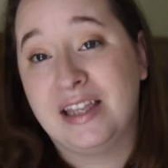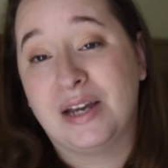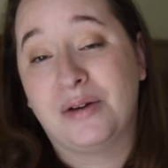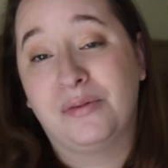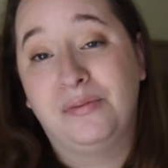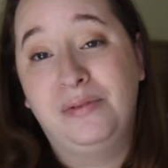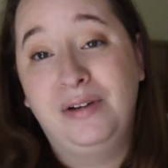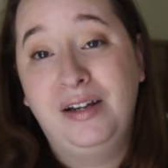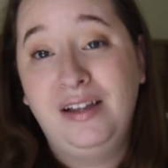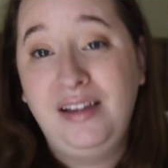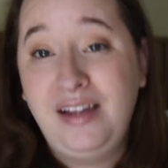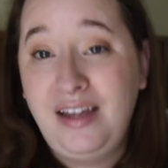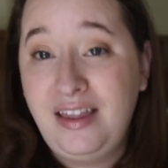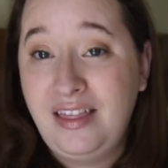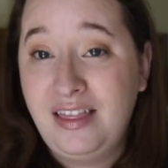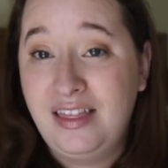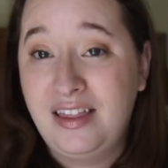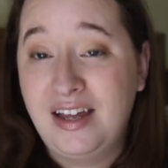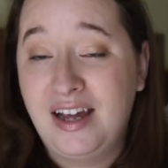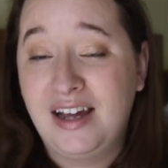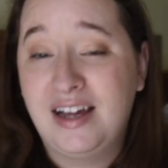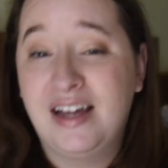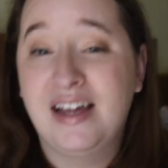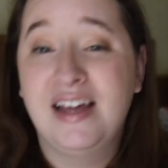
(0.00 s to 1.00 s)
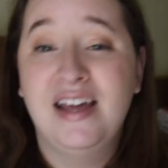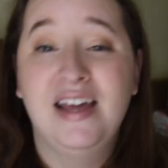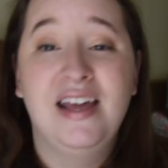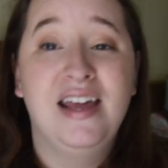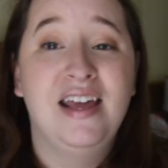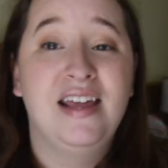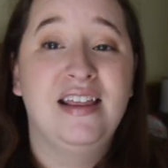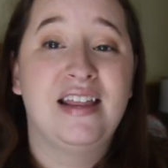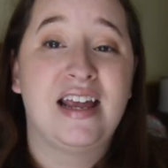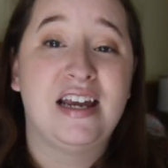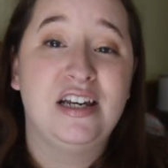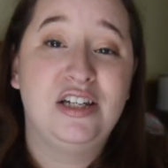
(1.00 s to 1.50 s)
They're really thick.
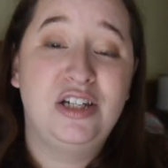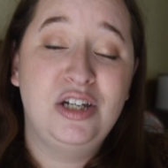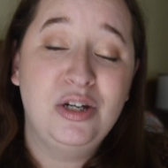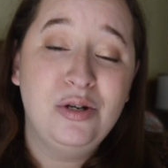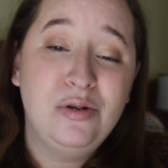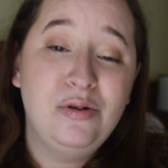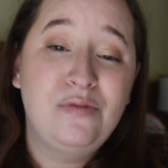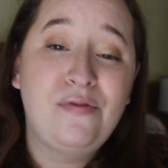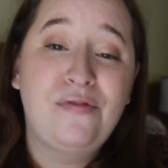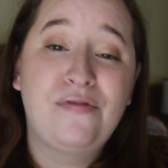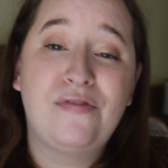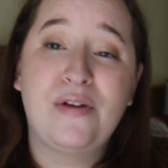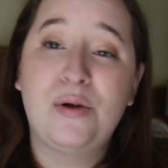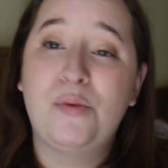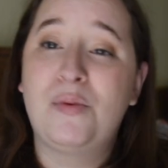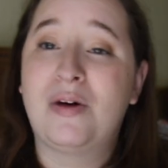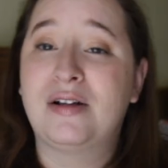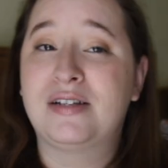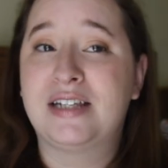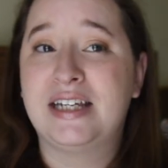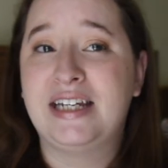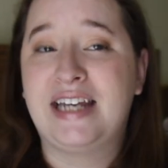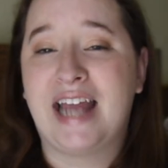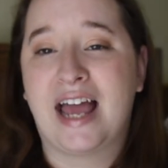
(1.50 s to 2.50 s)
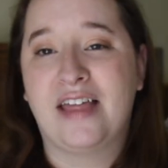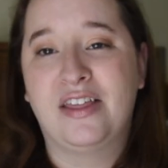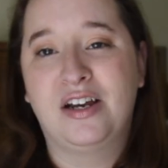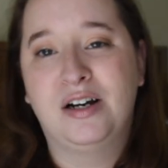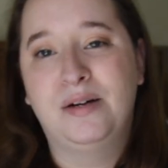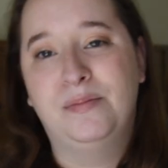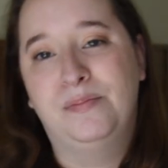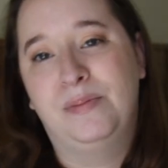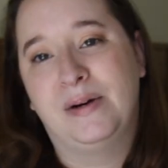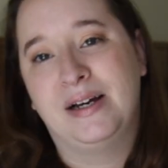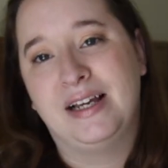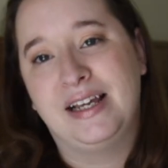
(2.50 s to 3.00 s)
They do fit well together,
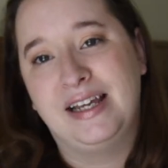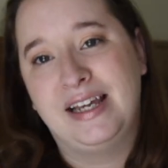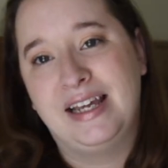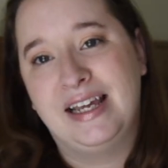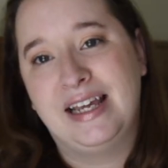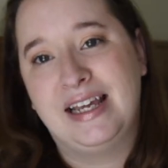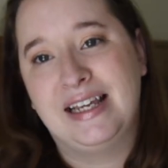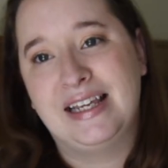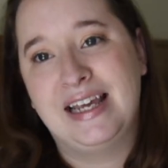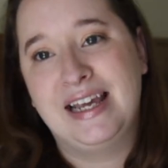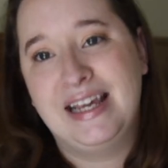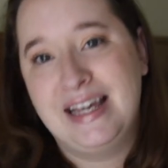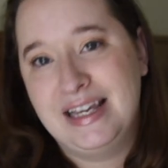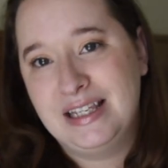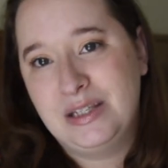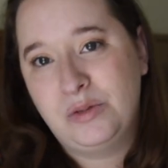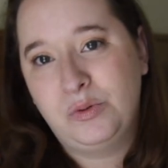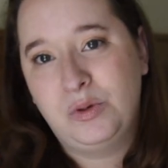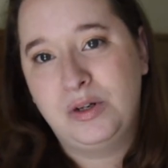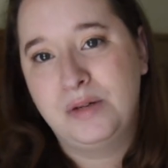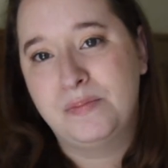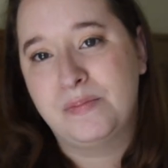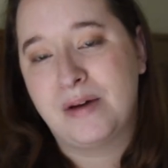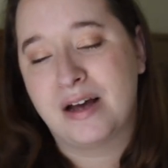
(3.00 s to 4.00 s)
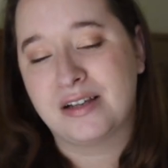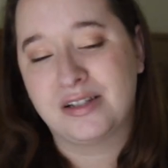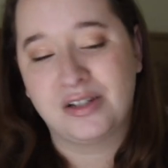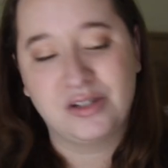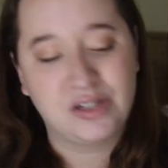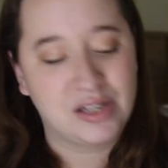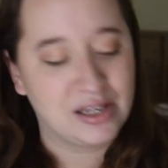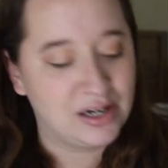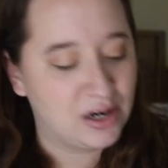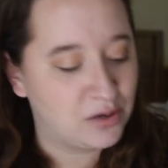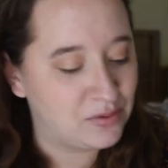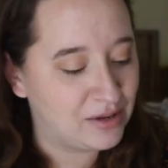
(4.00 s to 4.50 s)
but it is a wooden puzzle,
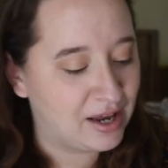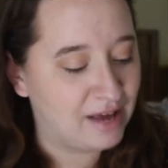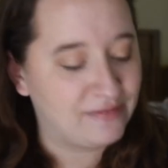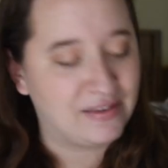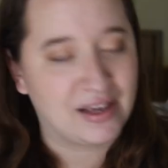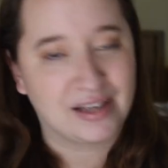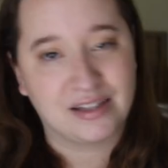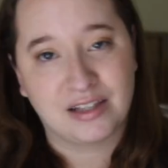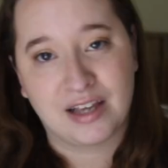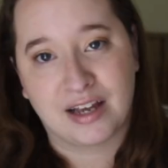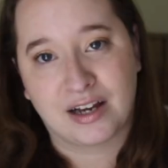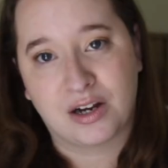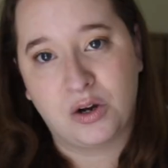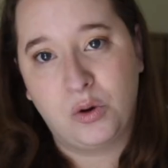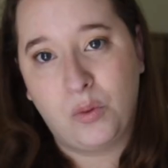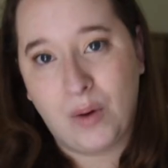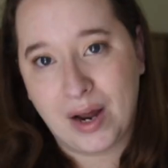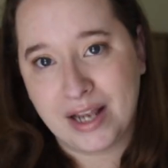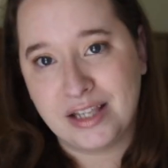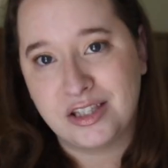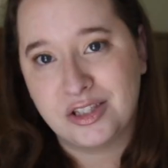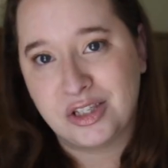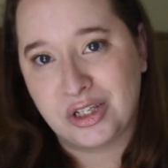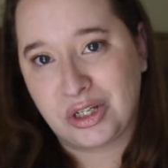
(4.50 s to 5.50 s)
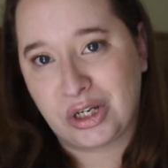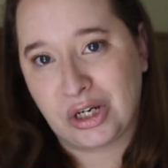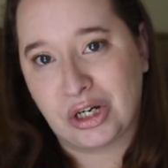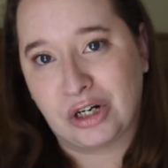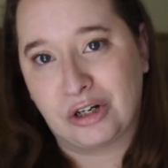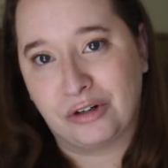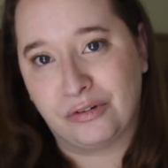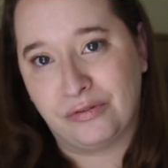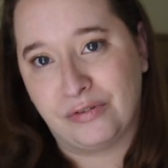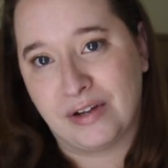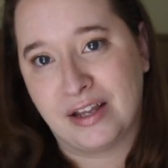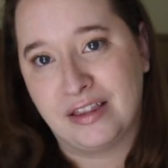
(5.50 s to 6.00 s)
so they don't have that, that quite
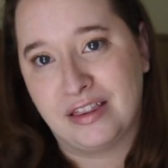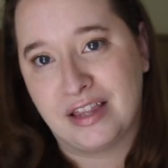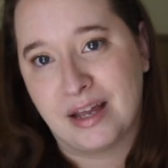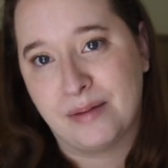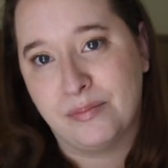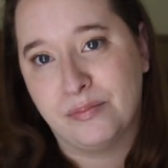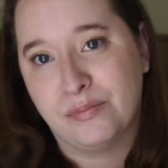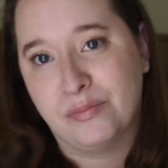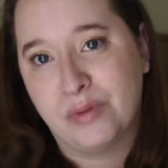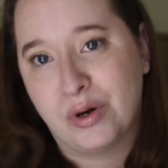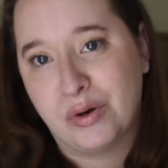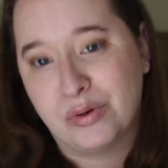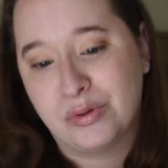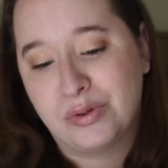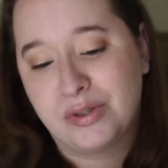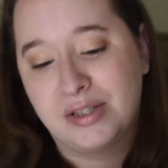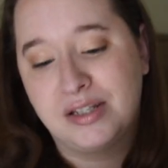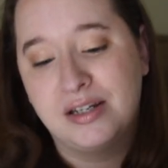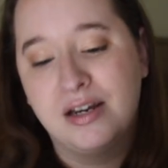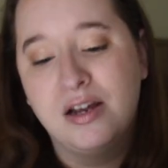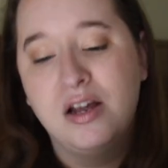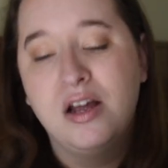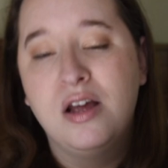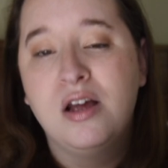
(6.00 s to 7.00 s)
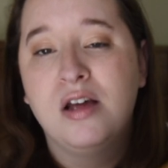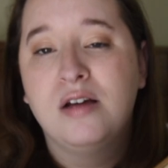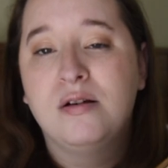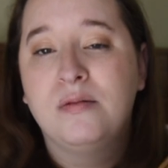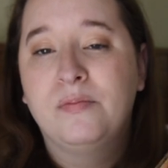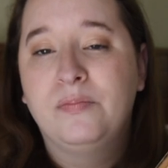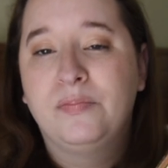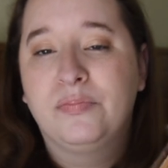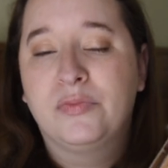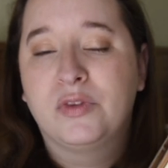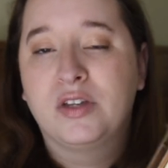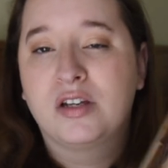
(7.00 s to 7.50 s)
secure fit that most
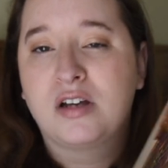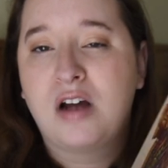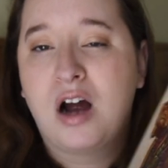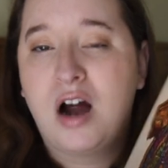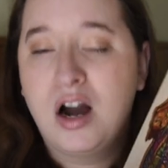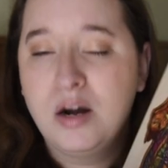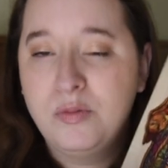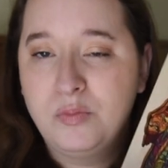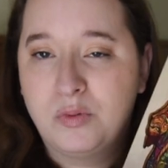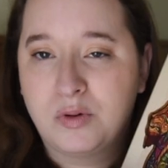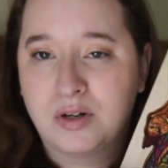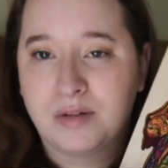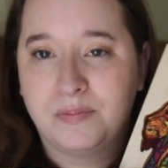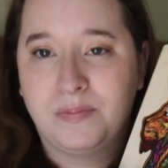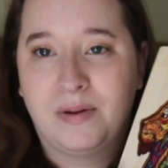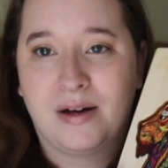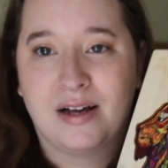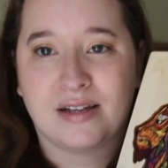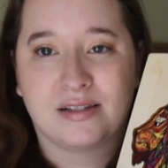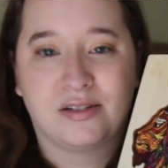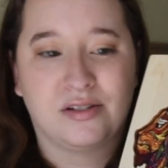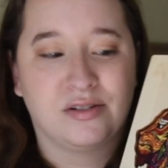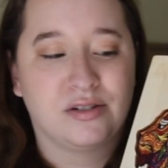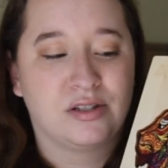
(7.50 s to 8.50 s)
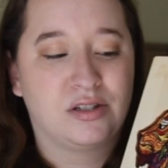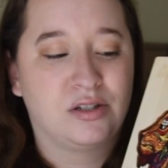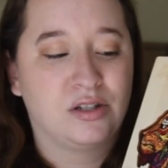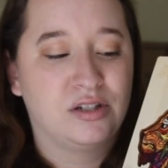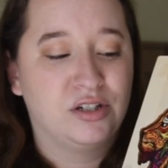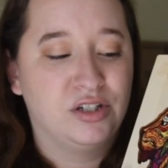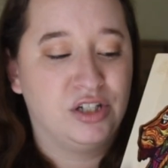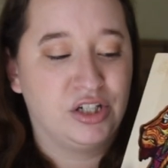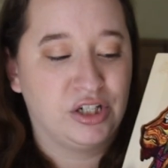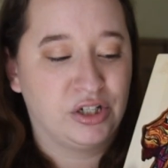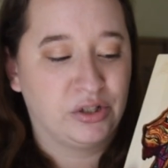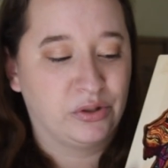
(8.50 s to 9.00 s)
cardboard puzzles
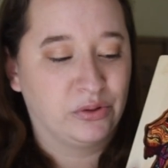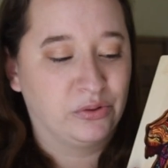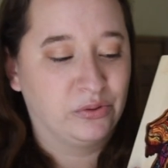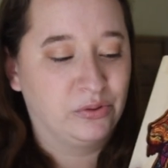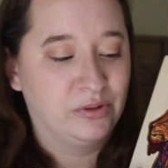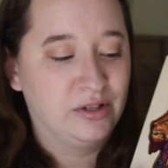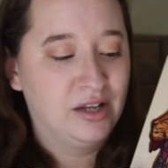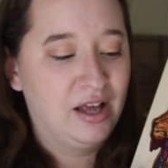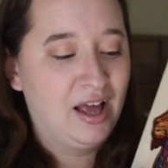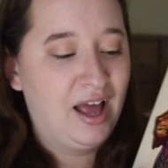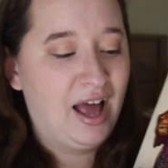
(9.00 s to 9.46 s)
do.